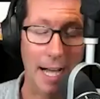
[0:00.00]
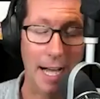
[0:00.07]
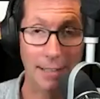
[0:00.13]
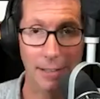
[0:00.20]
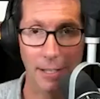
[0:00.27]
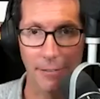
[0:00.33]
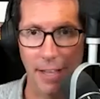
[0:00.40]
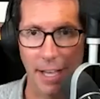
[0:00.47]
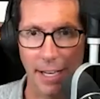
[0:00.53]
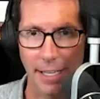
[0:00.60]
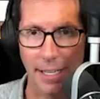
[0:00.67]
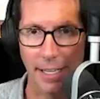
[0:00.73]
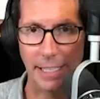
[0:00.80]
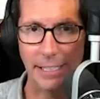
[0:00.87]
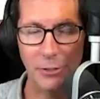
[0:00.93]
I love that,
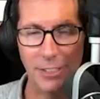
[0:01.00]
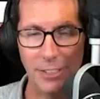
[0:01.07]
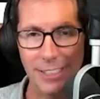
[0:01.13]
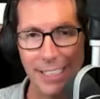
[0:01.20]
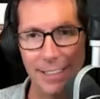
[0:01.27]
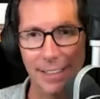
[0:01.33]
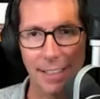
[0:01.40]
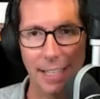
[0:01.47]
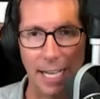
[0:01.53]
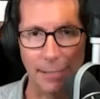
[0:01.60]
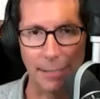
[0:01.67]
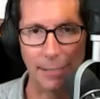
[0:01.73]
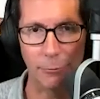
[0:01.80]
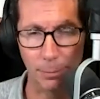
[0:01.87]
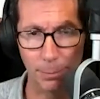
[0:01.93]
and you see it in
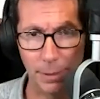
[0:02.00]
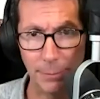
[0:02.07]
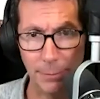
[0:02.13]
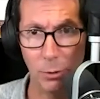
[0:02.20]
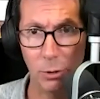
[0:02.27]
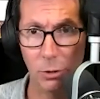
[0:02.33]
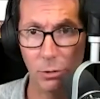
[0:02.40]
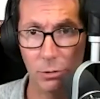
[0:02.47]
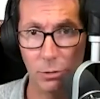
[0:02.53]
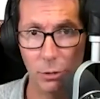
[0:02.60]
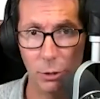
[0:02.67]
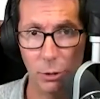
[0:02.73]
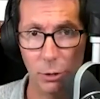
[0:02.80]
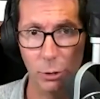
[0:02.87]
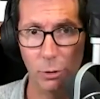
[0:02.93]
life where people
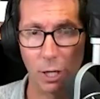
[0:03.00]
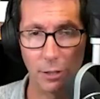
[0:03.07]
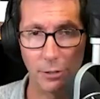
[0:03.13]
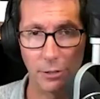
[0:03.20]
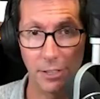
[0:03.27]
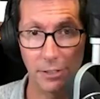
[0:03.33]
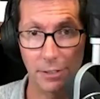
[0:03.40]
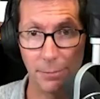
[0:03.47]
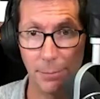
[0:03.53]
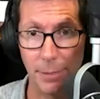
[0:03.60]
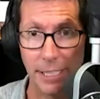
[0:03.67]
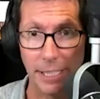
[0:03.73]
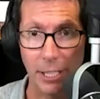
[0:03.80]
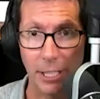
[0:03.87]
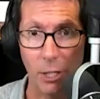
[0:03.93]
who are just
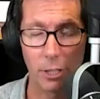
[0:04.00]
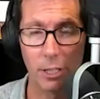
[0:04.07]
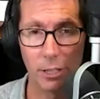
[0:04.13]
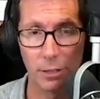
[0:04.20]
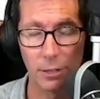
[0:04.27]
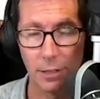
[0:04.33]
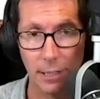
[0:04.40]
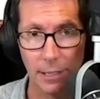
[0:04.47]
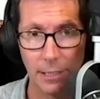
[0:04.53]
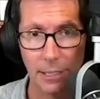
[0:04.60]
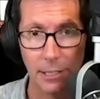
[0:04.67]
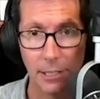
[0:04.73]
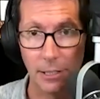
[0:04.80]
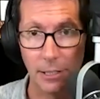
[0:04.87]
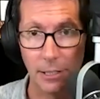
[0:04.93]
mediocre
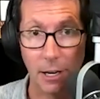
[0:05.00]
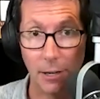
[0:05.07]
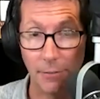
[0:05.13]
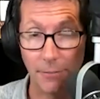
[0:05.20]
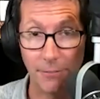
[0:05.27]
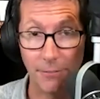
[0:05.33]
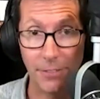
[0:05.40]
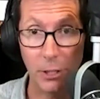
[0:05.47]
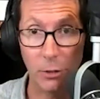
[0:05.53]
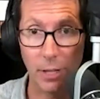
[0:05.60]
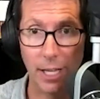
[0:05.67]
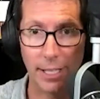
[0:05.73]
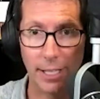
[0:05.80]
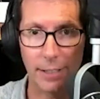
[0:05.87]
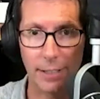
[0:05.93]
feel
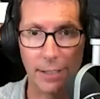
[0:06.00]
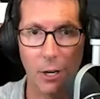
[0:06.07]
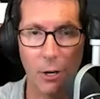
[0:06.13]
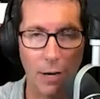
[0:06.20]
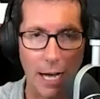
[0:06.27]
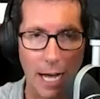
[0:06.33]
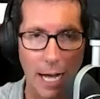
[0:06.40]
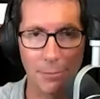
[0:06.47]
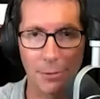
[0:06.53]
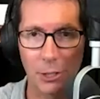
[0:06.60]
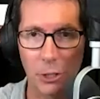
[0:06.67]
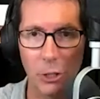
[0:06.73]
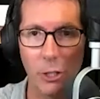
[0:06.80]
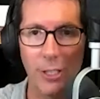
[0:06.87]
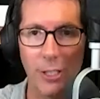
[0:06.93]
like, oh, I'm
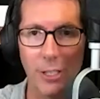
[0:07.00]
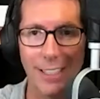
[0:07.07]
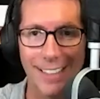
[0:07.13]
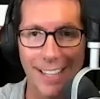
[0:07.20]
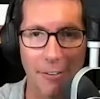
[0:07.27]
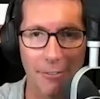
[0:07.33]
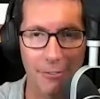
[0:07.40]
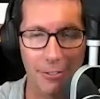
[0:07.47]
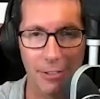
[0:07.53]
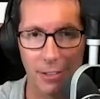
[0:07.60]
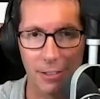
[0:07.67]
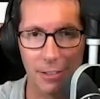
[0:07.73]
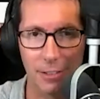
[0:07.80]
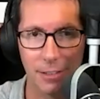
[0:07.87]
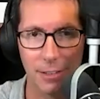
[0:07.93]
good enough,
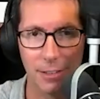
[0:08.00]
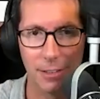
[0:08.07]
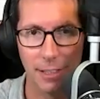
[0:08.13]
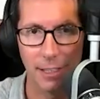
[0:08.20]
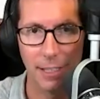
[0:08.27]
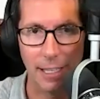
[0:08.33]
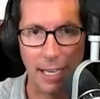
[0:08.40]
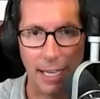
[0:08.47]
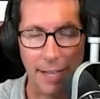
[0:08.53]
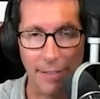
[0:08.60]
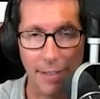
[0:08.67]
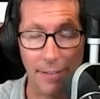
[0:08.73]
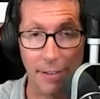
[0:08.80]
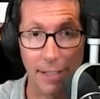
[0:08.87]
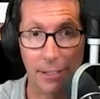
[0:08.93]
and
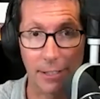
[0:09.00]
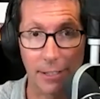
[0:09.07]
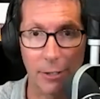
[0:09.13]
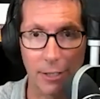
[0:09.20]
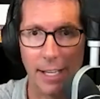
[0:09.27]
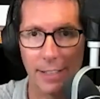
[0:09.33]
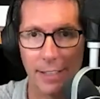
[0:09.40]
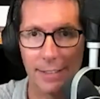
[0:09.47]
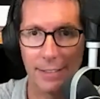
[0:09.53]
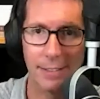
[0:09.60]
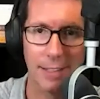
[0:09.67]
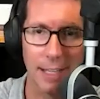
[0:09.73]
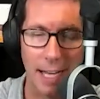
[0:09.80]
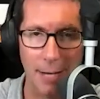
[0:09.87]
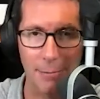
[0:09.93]
then they're like, okay,
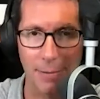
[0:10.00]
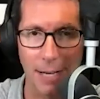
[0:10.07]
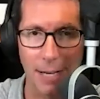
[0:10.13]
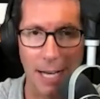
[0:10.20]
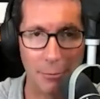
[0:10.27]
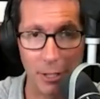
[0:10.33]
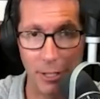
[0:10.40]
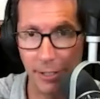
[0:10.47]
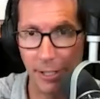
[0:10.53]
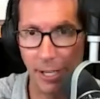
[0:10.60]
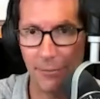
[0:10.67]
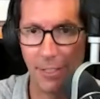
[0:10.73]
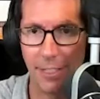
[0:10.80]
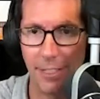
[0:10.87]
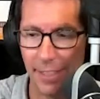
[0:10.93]
I'm I'm good
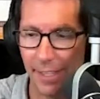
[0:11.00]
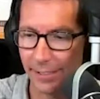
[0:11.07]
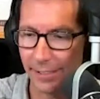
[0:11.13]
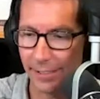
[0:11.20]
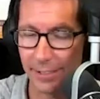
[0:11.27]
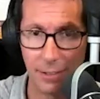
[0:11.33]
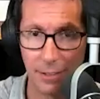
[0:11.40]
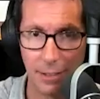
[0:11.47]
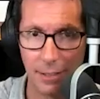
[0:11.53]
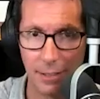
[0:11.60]
enough at this